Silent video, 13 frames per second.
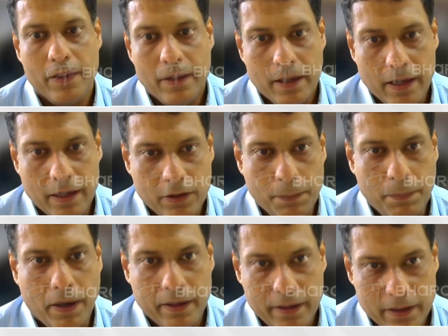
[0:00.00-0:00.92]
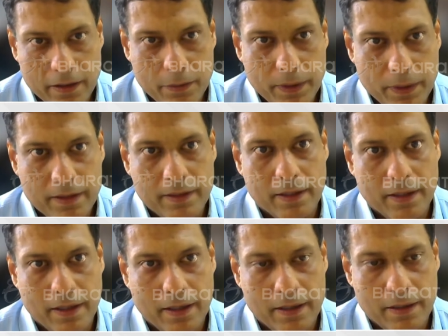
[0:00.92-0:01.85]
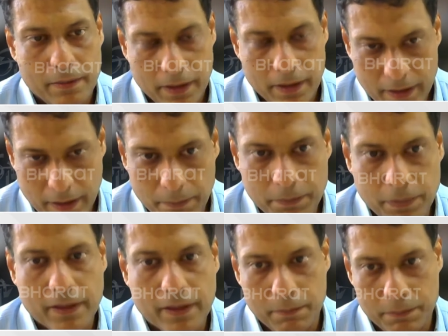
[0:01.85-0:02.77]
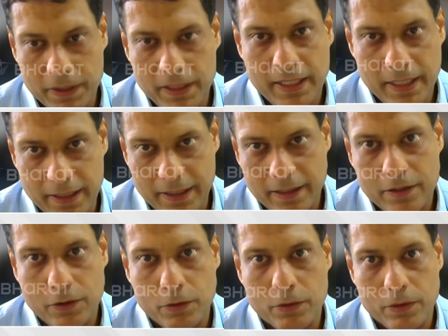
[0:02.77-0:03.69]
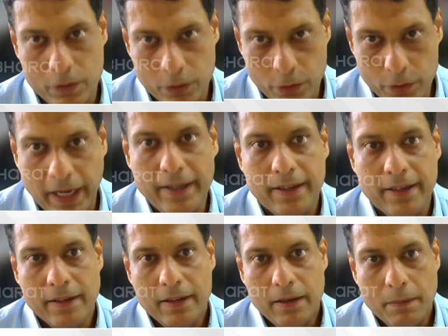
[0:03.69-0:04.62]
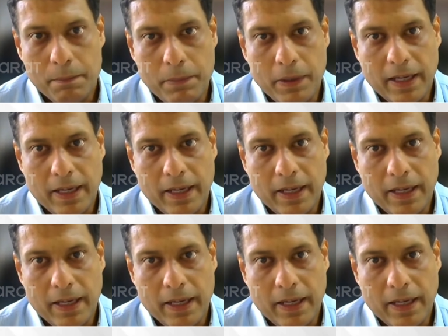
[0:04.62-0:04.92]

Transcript: partnered with a company in India to do that. But